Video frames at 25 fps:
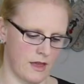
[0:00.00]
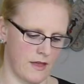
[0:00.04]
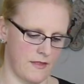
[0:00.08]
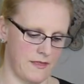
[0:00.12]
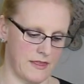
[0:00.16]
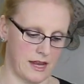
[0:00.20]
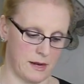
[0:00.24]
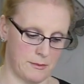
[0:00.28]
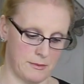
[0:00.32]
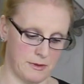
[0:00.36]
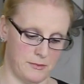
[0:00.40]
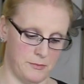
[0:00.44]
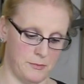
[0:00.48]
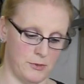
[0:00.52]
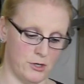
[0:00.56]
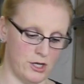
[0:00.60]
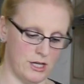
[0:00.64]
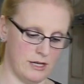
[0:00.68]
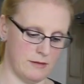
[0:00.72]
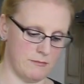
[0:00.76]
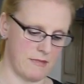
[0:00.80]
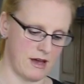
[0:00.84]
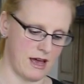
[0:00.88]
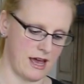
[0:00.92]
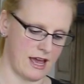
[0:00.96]
Then I'm going to put
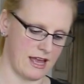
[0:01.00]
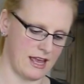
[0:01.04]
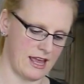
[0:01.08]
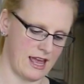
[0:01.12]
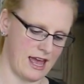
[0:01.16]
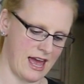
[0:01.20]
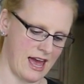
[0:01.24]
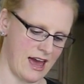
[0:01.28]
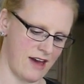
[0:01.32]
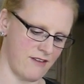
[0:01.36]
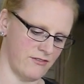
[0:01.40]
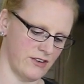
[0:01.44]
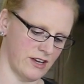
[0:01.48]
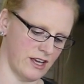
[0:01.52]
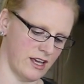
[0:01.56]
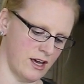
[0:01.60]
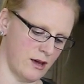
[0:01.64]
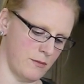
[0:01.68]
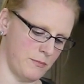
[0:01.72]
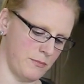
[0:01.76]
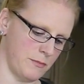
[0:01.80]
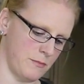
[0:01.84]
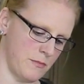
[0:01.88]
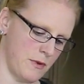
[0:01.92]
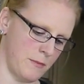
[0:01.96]
in my
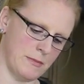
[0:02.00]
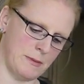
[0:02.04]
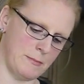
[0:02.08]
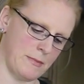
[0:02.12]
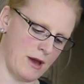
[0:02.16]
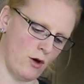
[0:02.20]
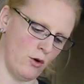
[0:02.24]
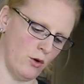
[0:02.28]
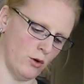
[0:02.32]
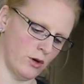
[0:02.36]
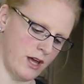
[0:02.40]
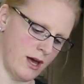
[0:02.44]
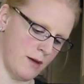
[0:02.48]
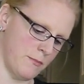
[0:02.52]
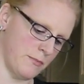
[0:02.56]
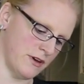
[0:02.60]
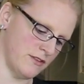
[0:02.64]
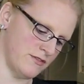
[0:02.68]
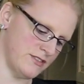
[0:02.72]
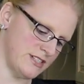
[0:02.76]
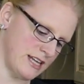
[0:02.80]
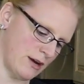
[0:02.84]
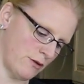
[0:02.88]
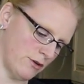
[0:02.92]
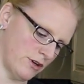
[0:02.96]
my whole cup
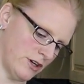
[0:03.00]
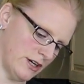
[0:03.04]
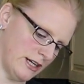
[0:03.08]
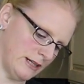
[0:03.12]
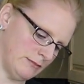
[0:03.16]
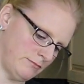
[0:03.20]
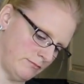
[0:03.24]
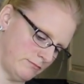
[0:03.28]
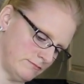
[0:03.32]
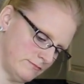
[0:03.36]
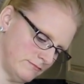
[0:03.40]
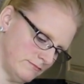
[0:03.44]
of sour cream.